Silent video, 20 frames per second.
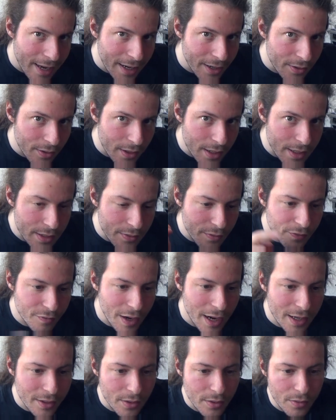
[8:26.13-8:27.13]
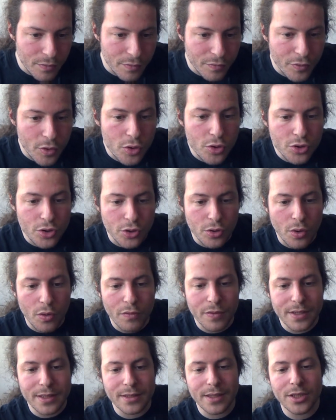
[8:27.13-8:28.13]
Here is a final version
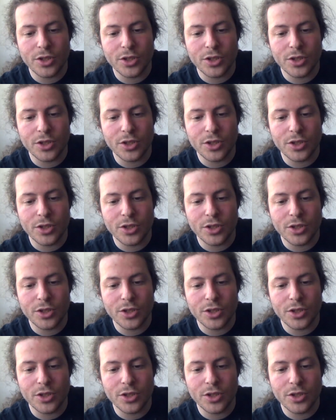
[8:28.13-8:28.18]
of his